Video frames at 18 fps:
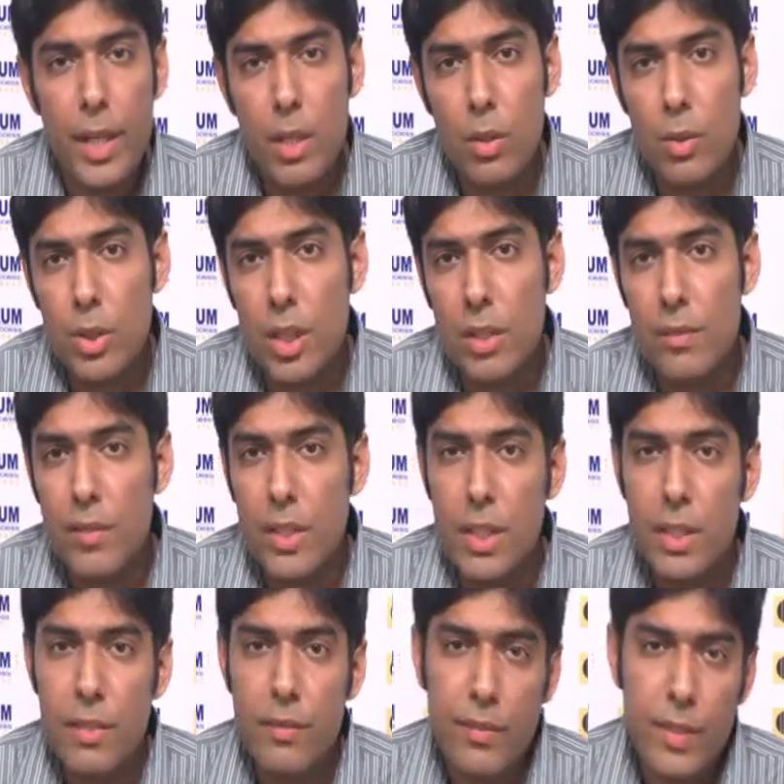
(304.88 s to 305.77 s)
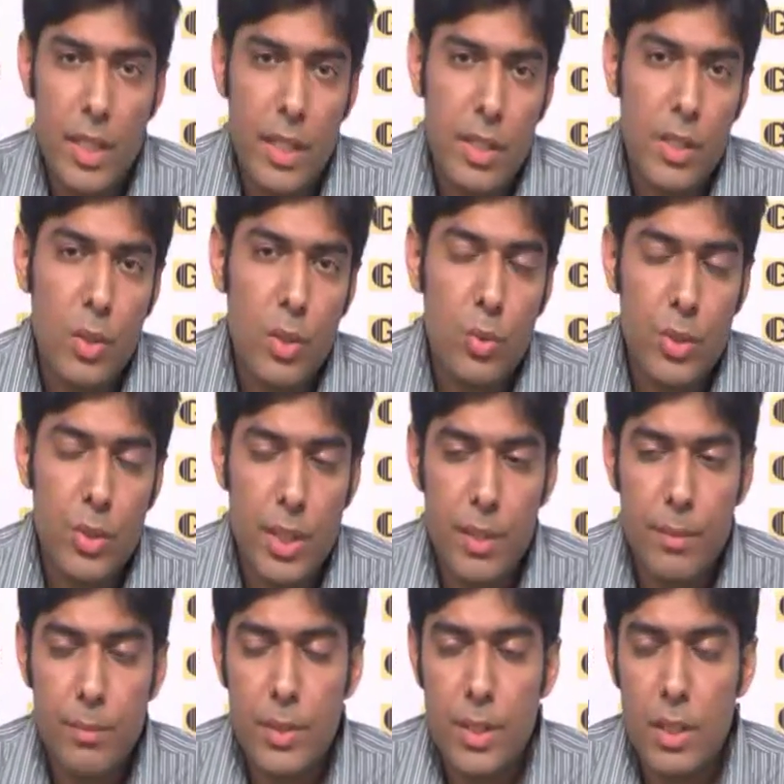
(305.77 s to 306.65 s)
to any question where, where you
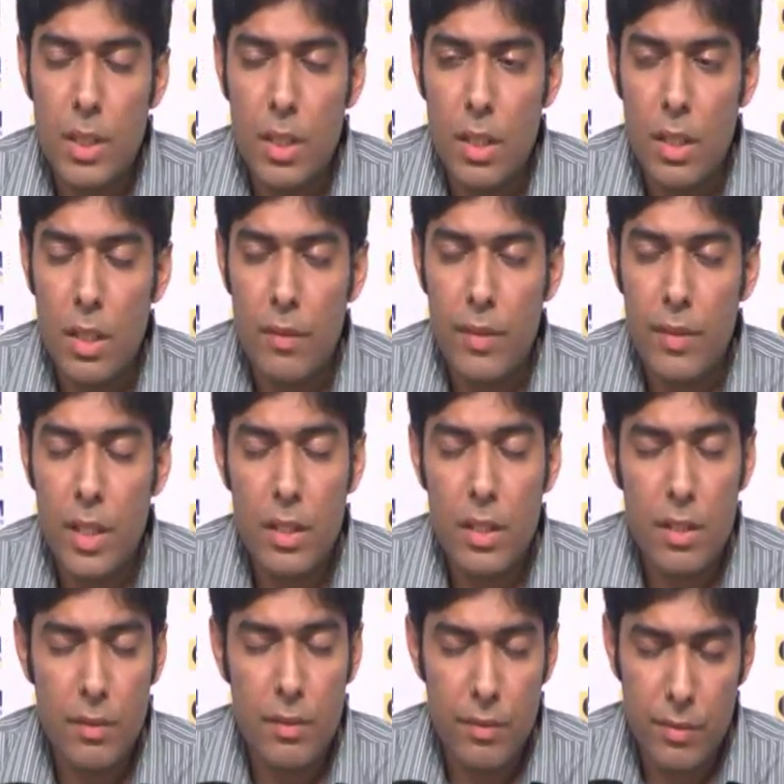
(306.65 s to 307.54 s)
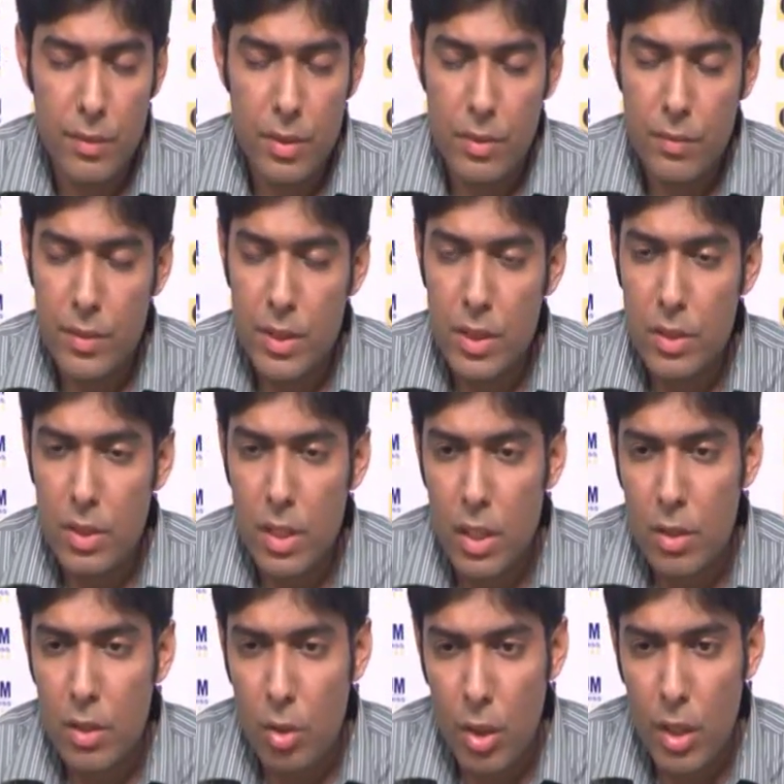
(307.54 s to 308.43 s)
seems where which
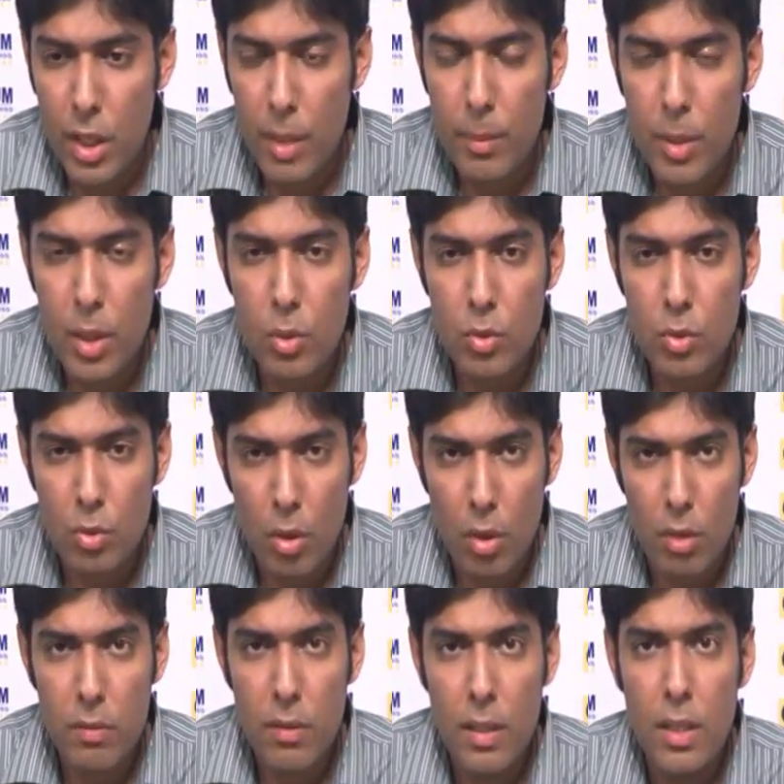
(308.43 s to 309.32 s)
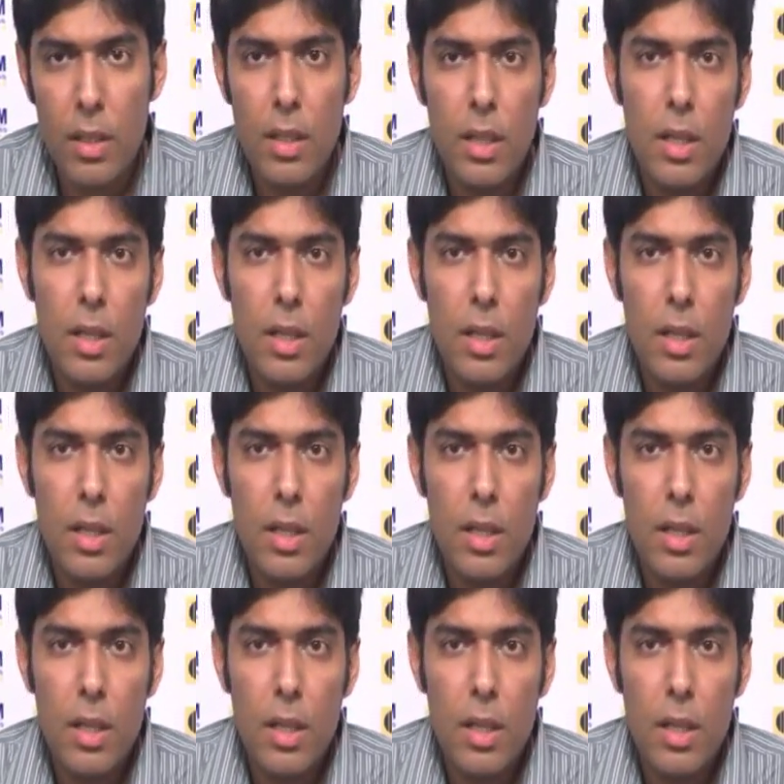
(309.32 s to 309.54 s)
you are not able to solve